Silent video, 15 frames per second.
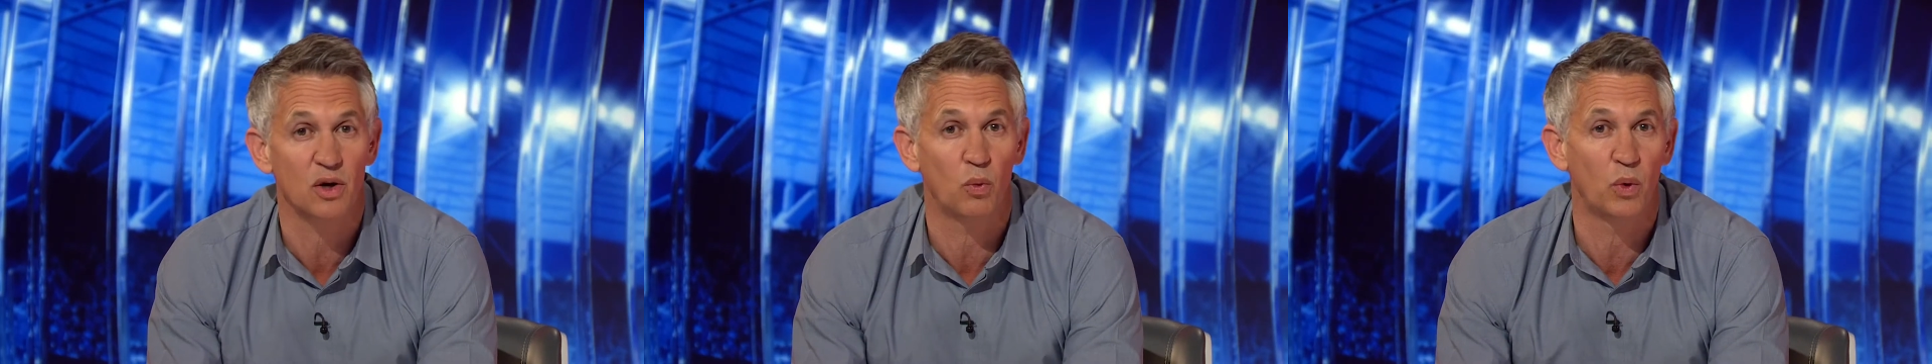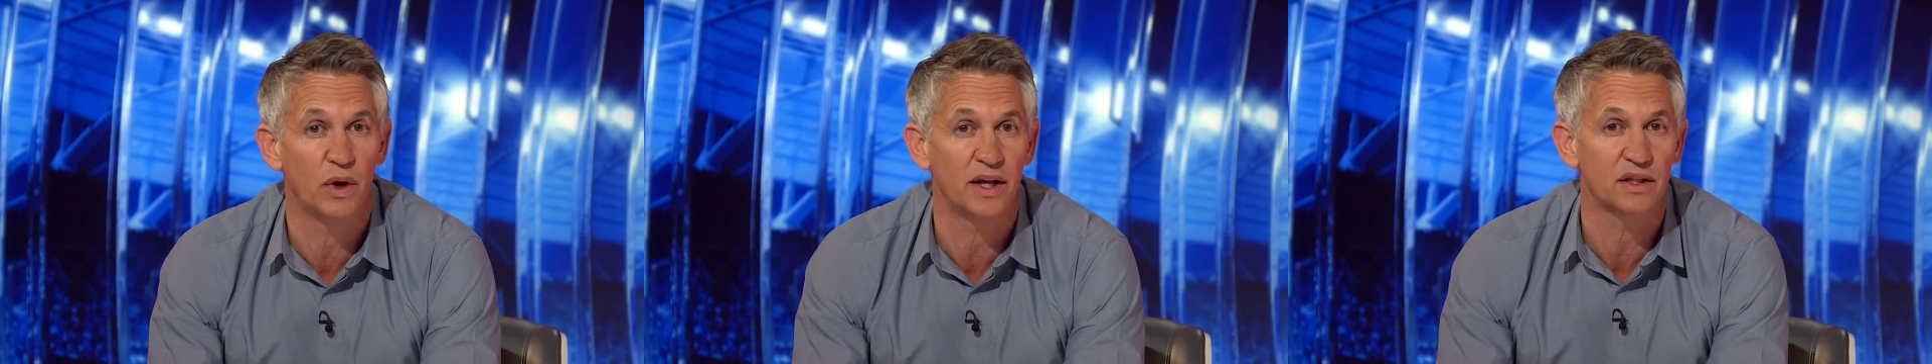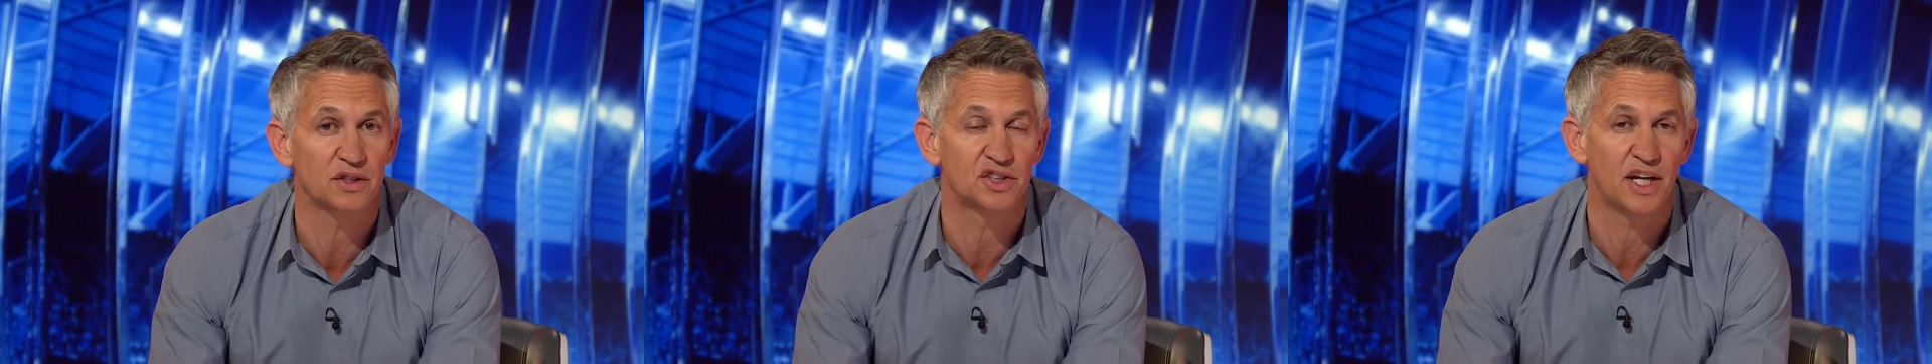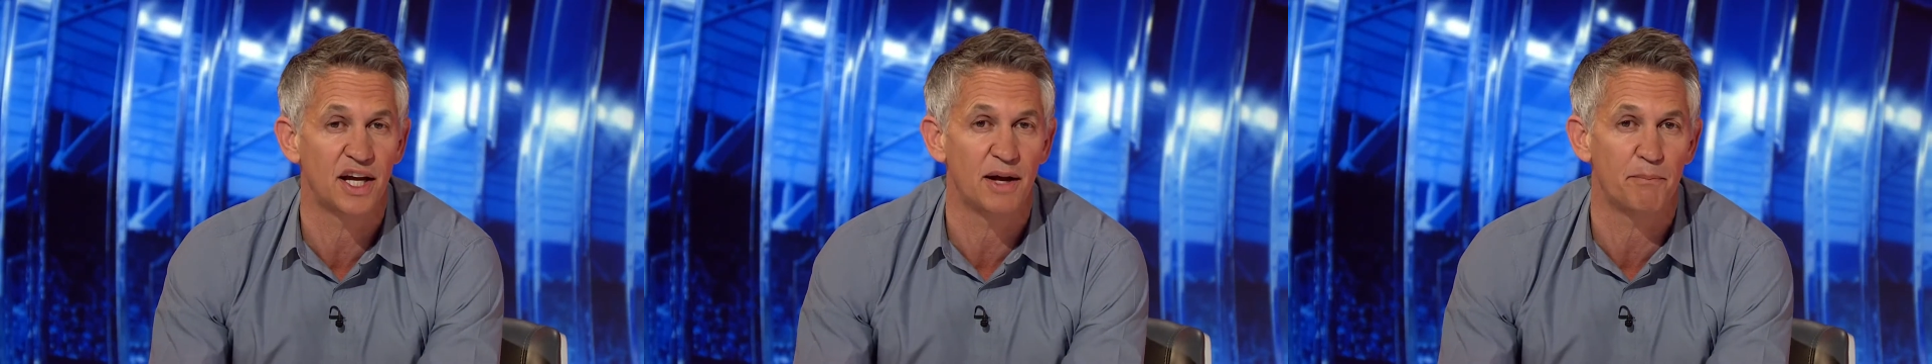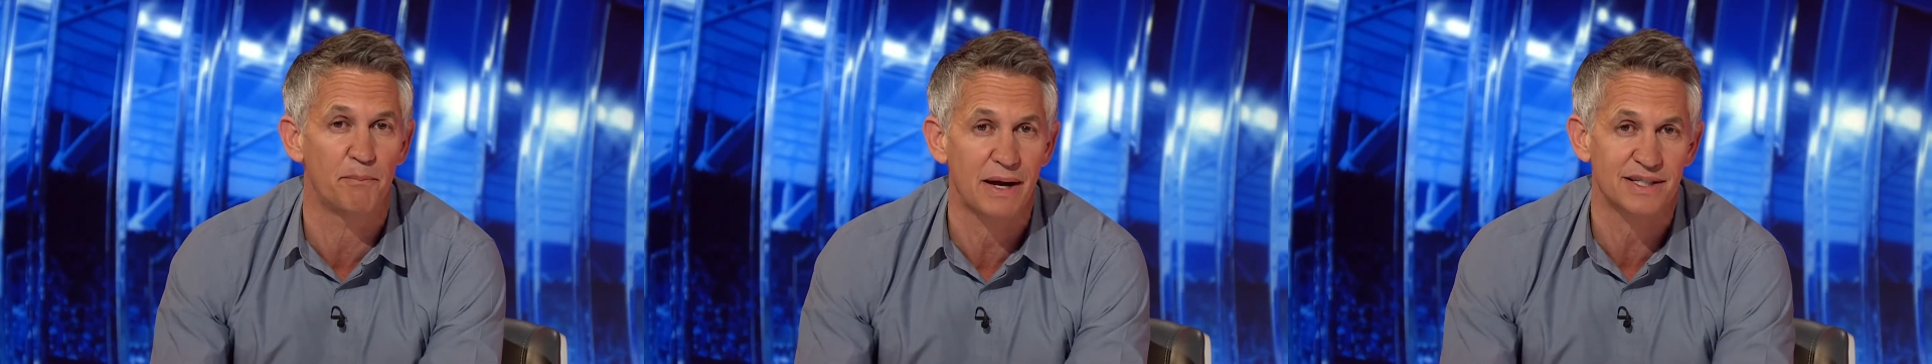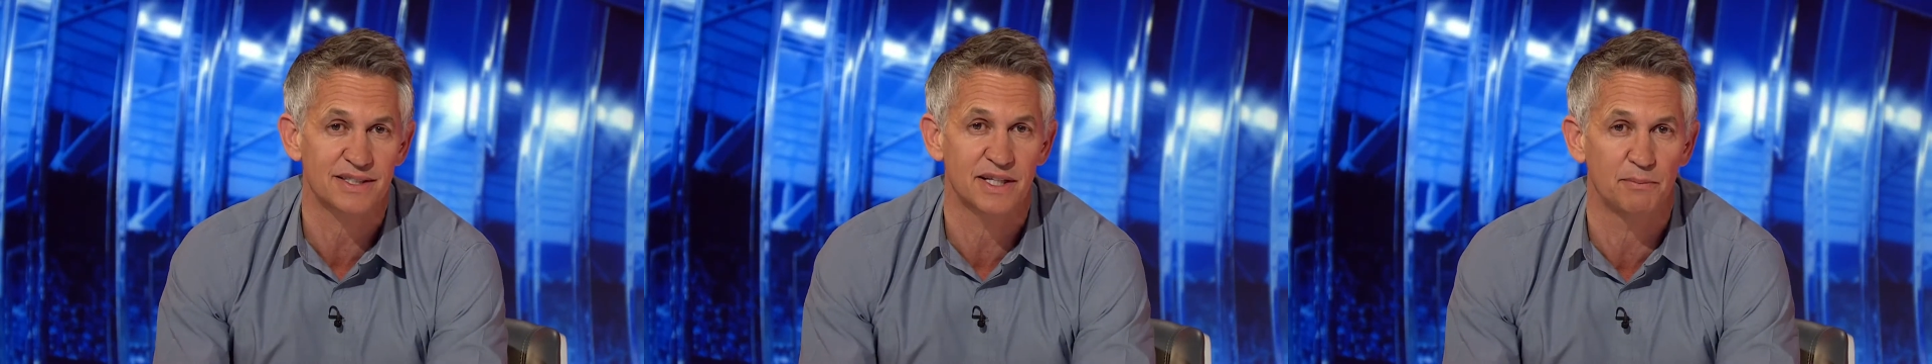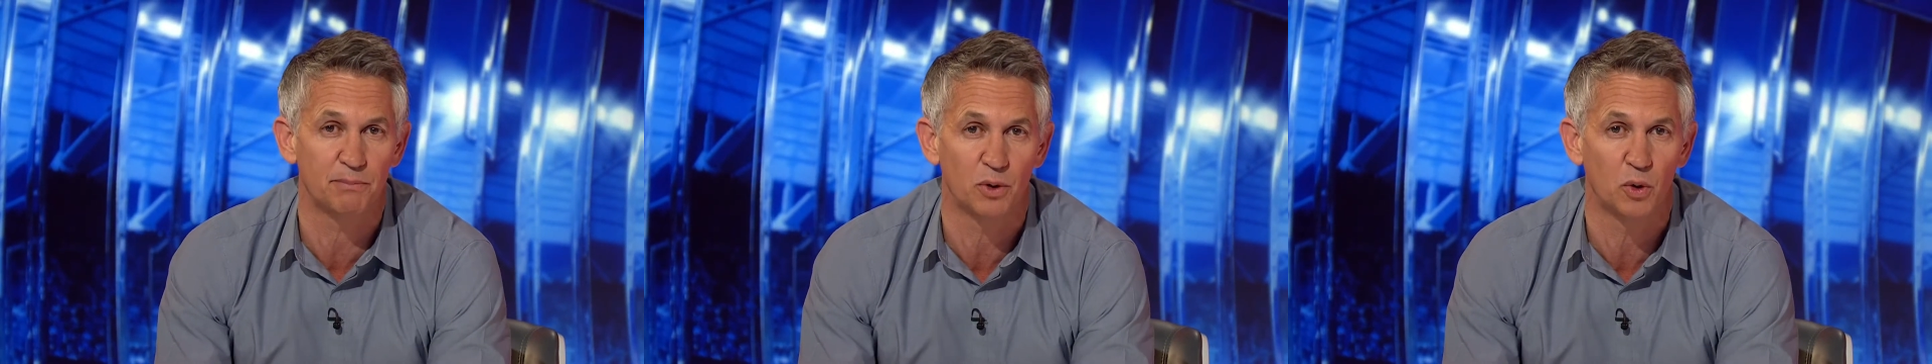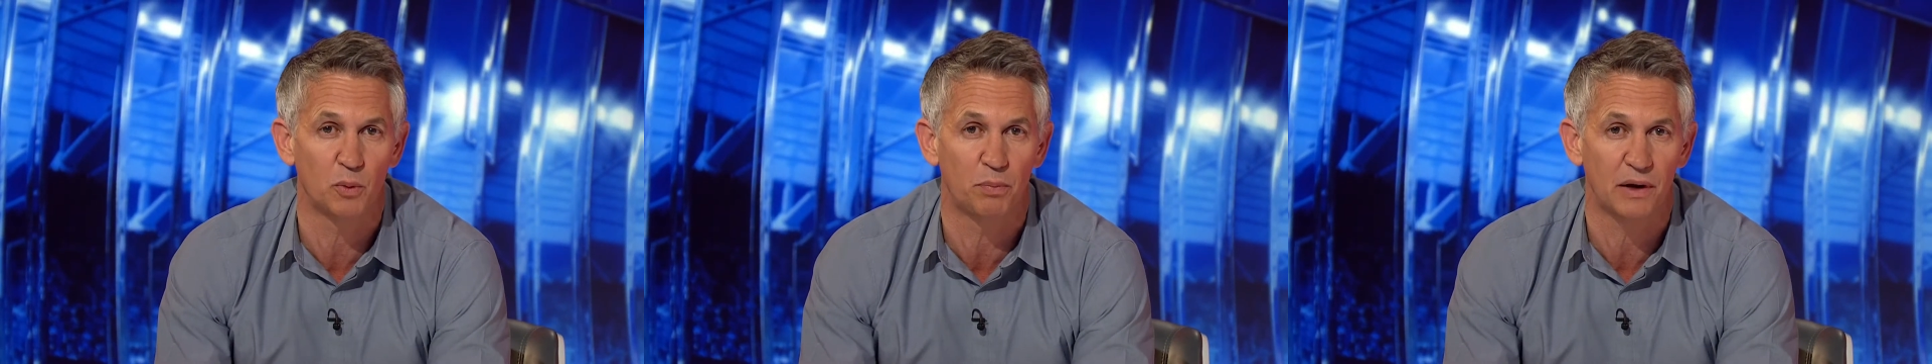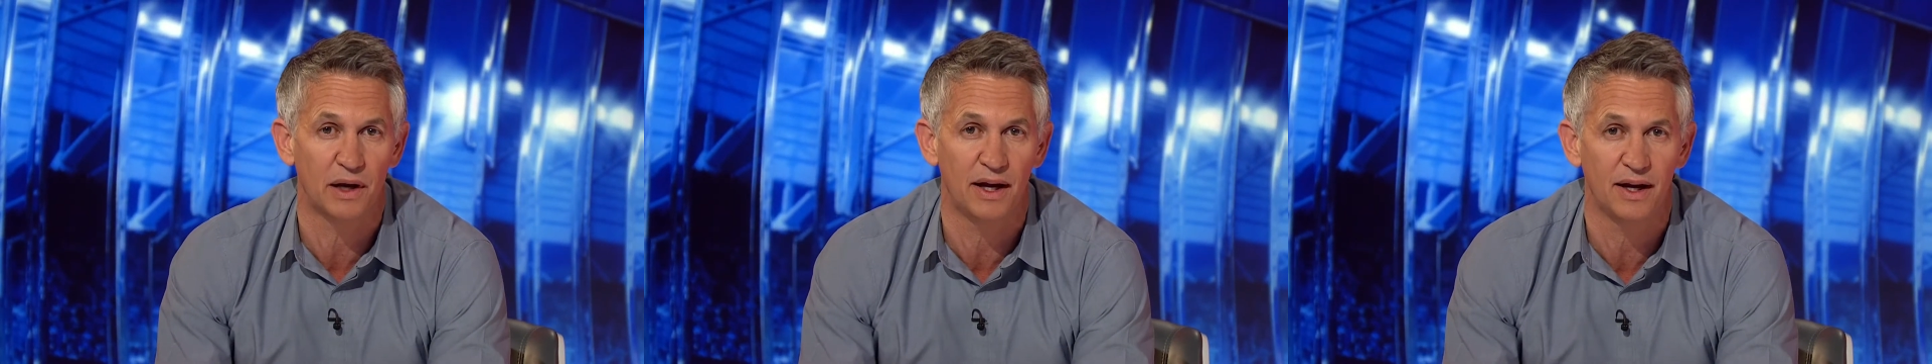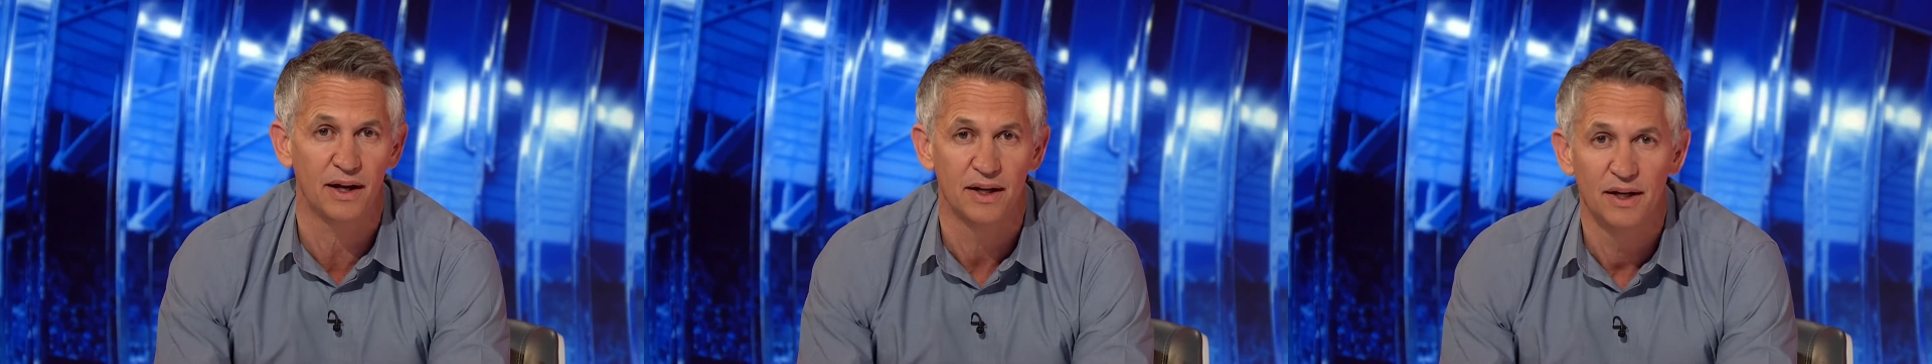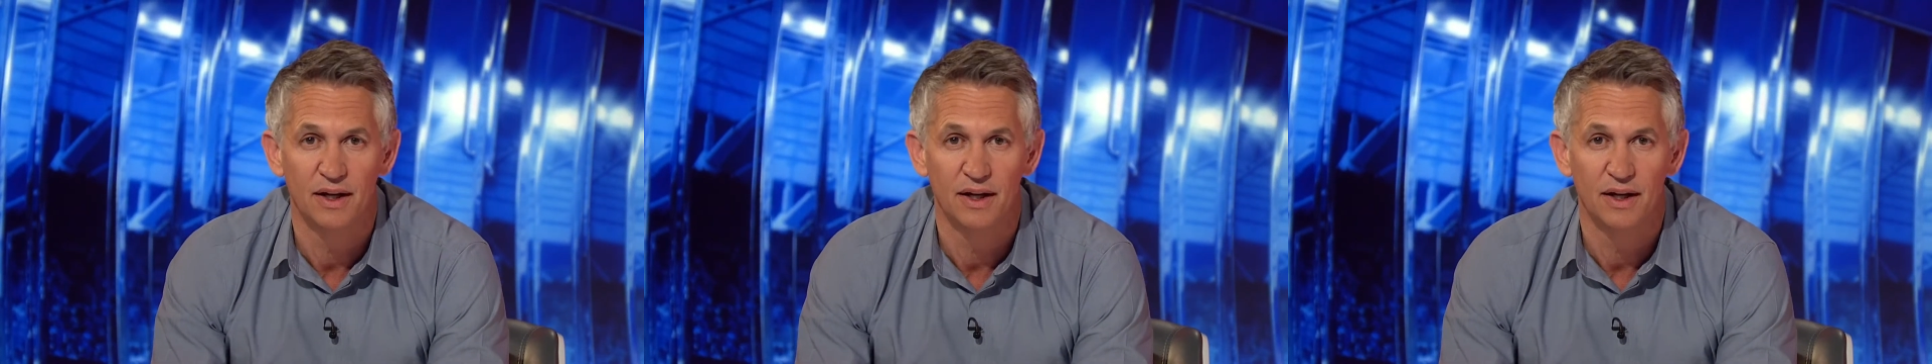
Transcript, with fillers: wheelchair basketball player,